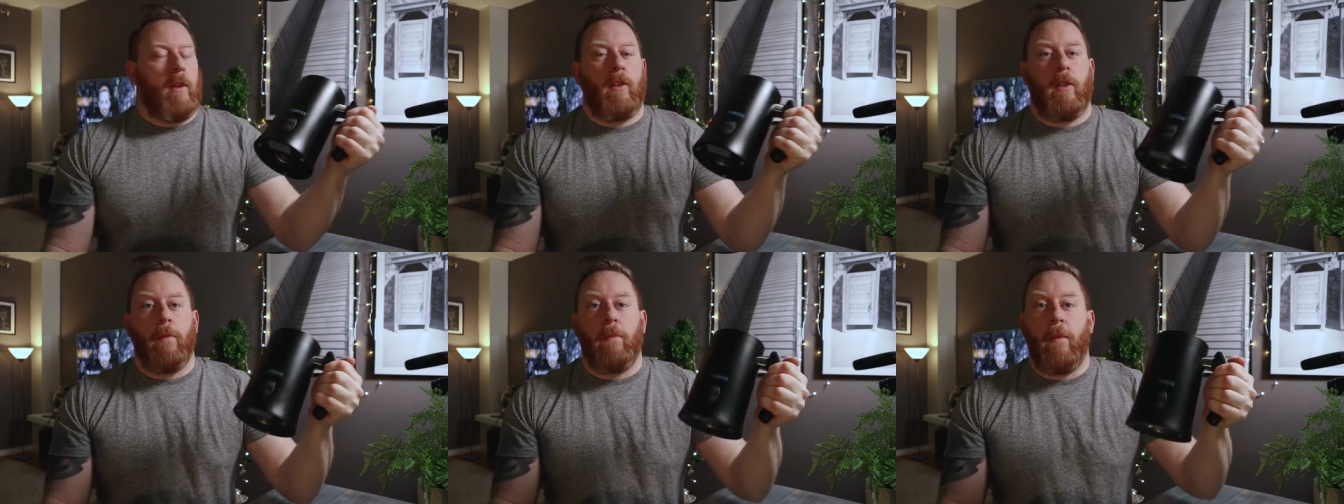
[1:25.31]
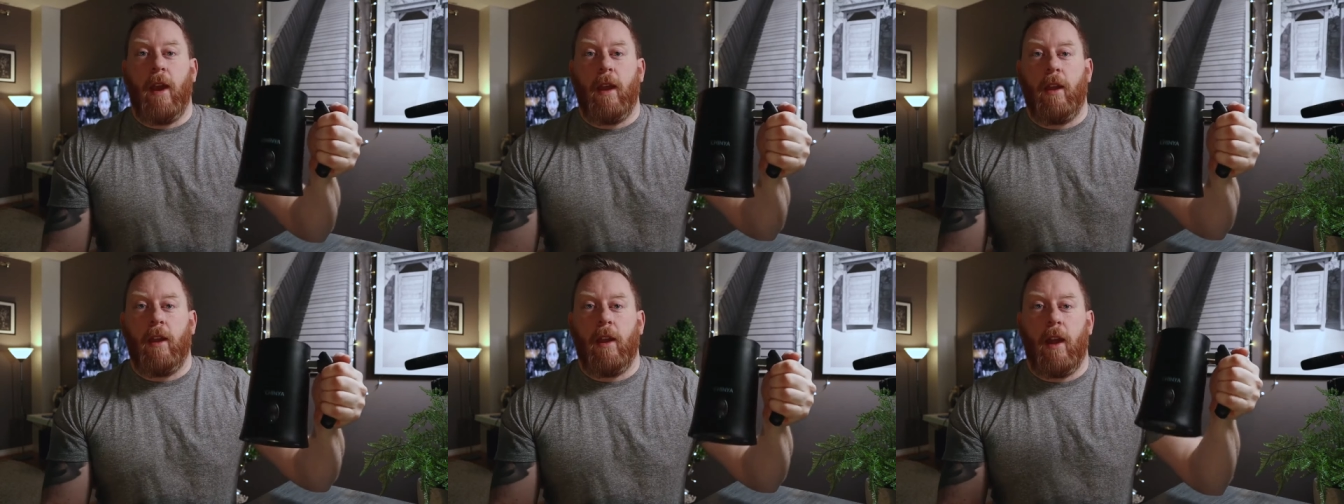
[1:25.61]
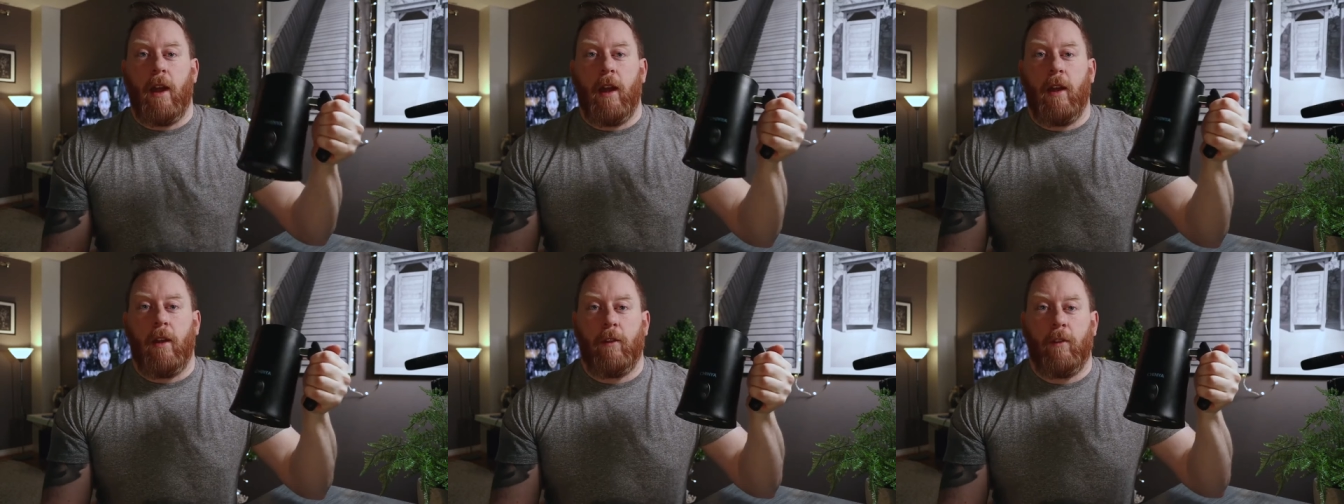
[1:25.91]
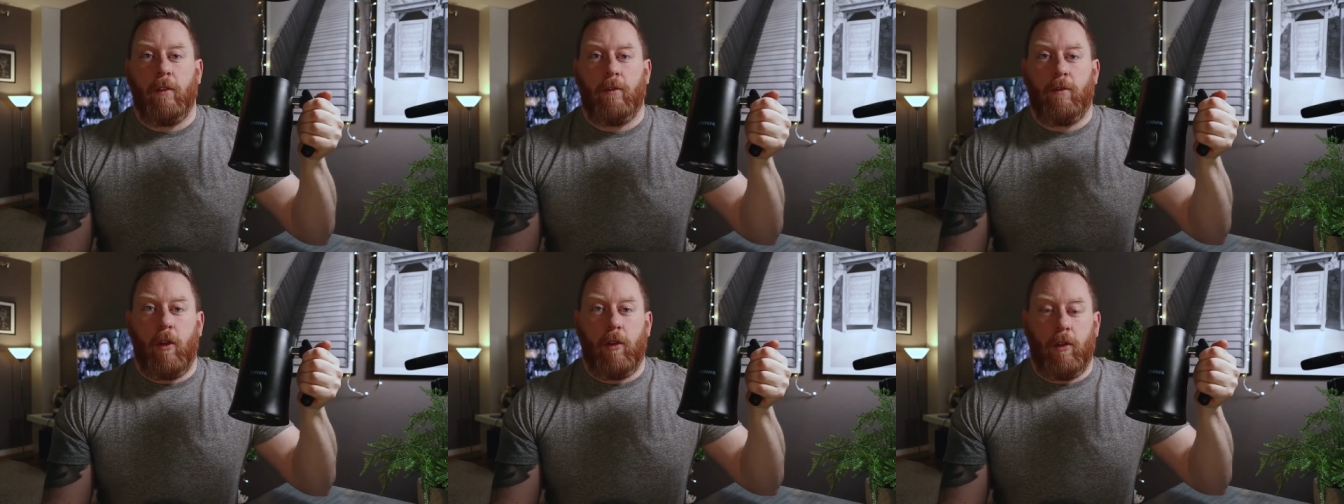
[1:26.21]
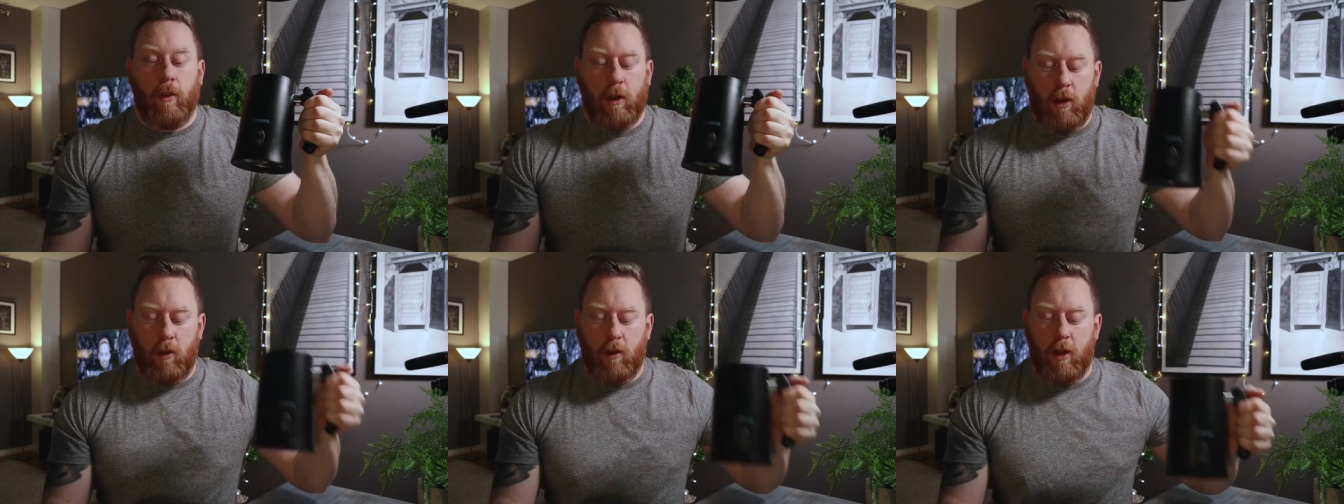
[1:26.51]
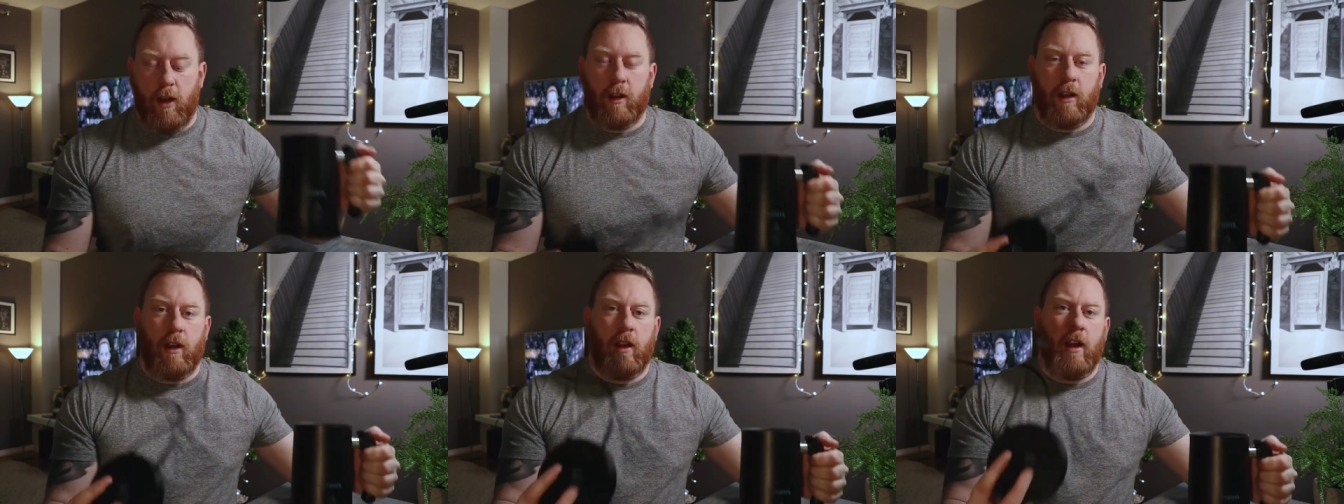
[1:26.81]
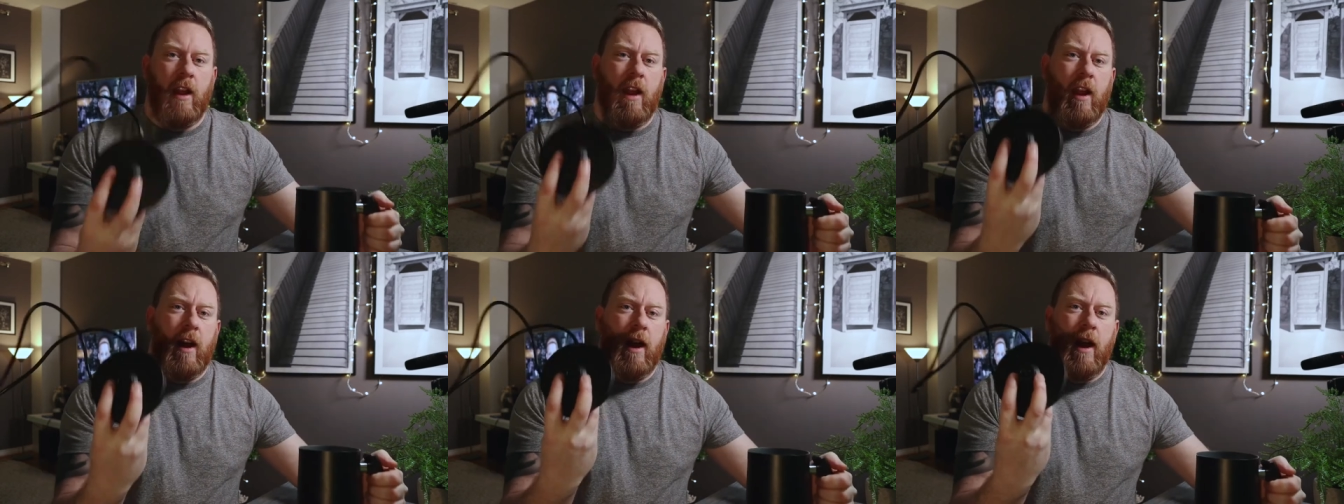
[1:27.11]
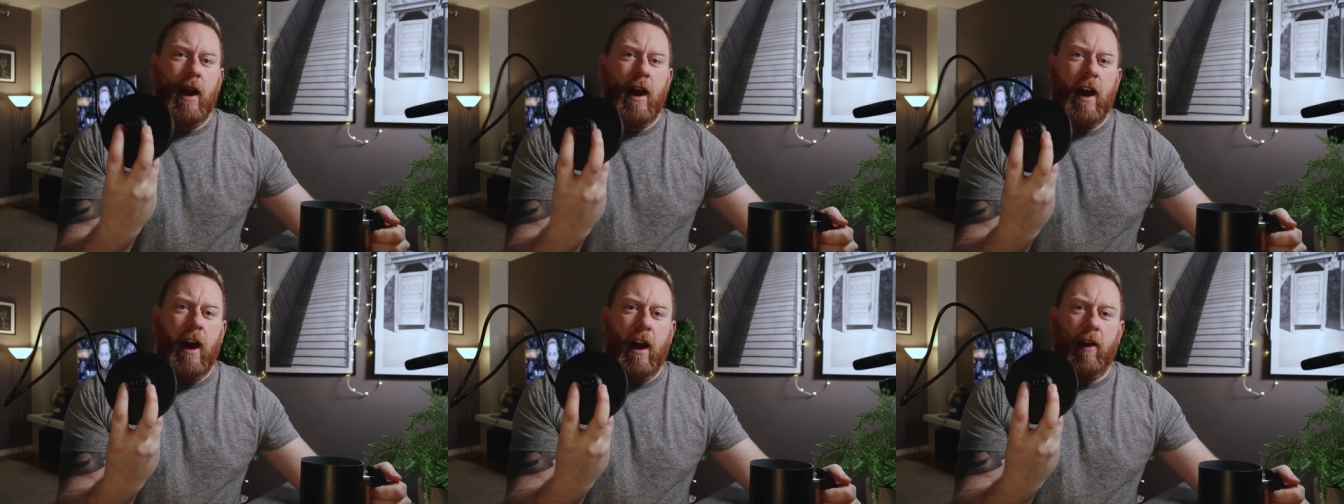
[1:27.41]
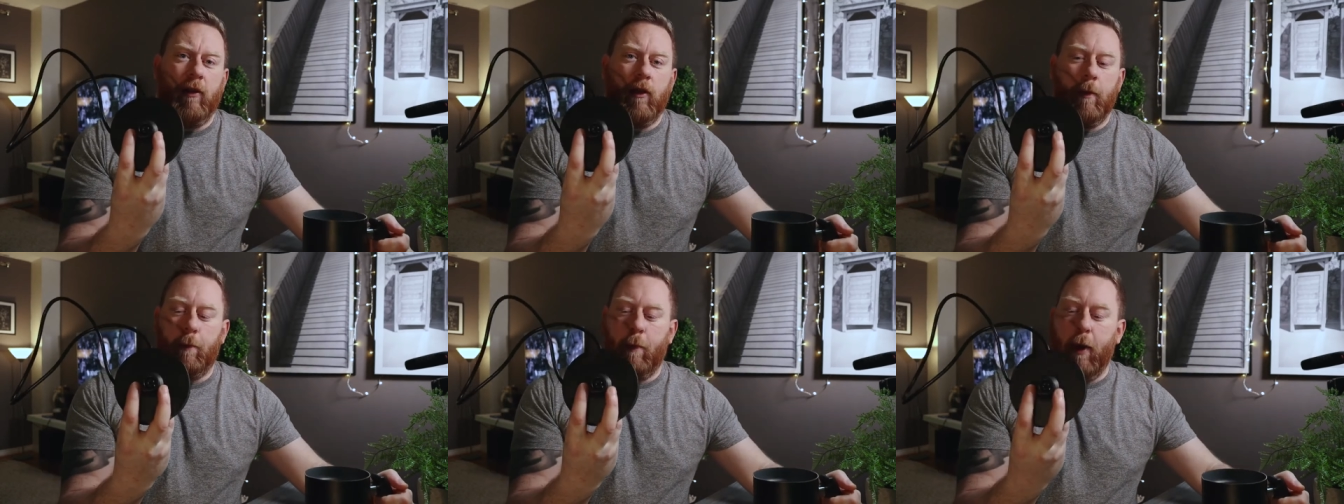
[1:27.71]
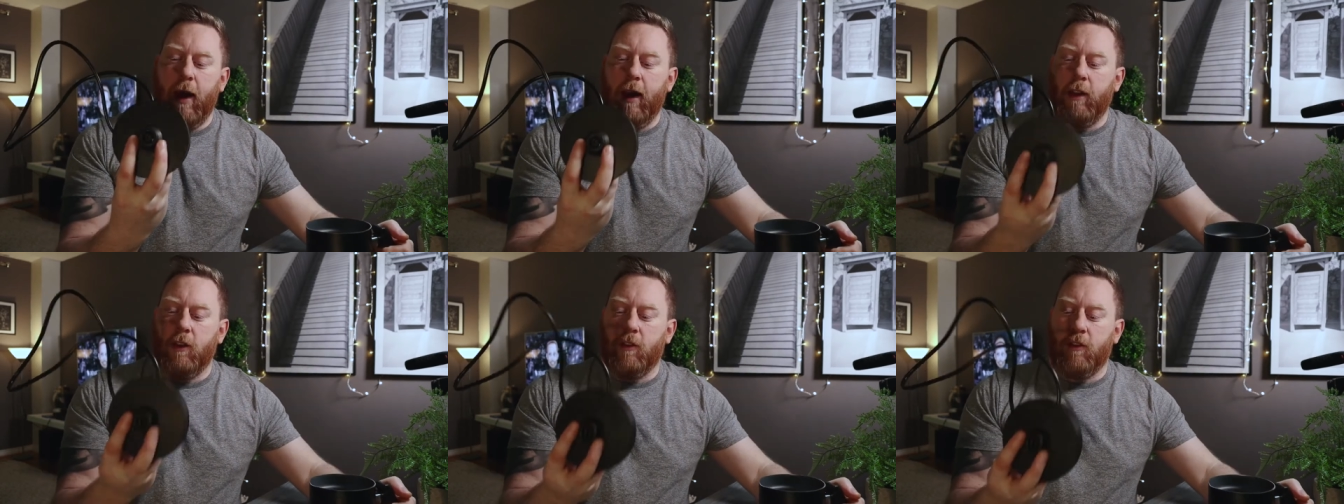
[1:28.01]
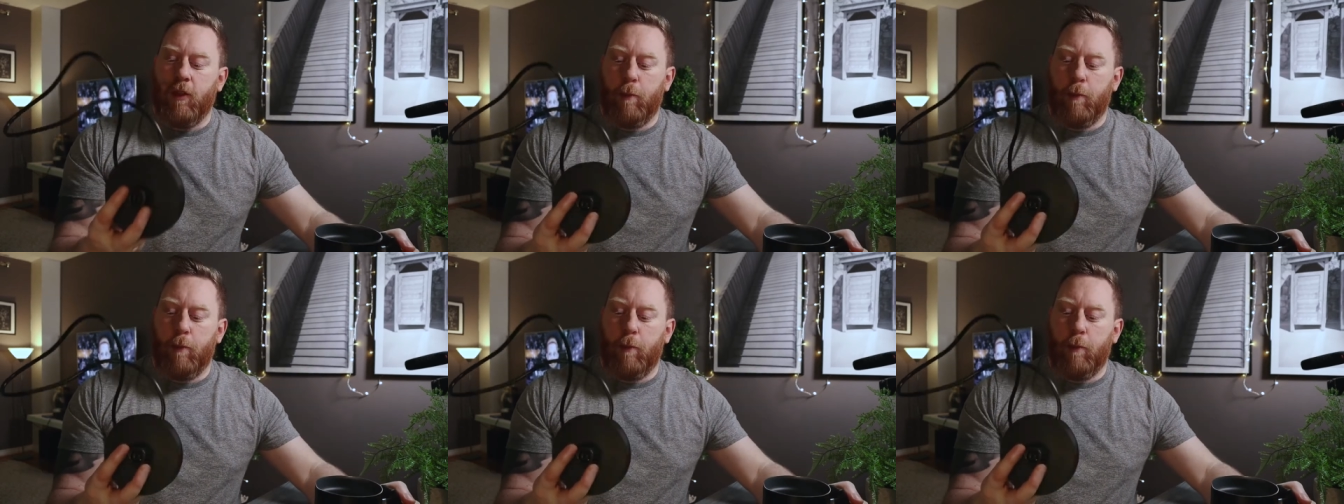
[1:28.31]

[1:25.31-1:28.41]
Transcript: the main uh, frothing unit and the base.